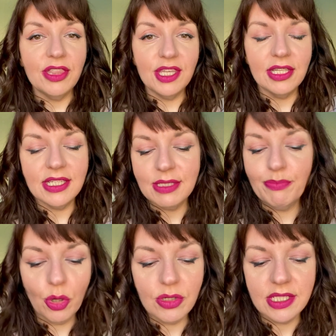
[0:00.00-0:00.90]
think this
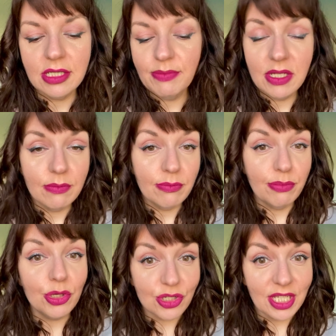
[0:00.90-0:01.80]
box has been
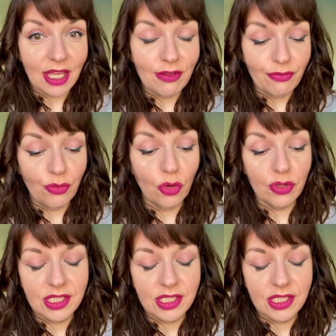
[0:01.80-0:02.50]
put together for.